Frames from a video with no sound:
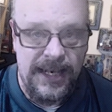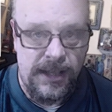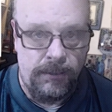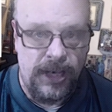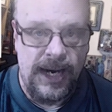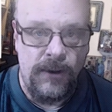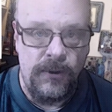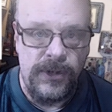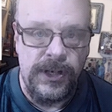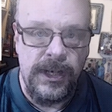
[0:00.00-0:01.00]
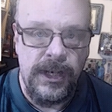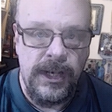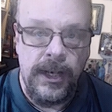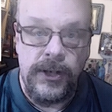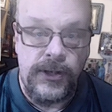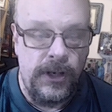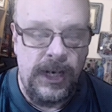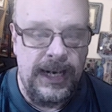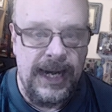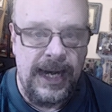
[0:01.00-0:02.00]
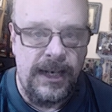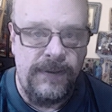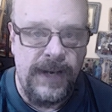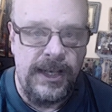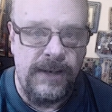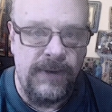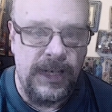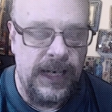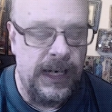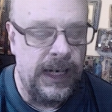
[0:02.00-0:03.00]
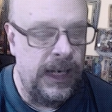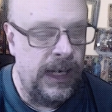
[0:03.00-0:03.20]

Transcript: as the Browns, certainly not defensively.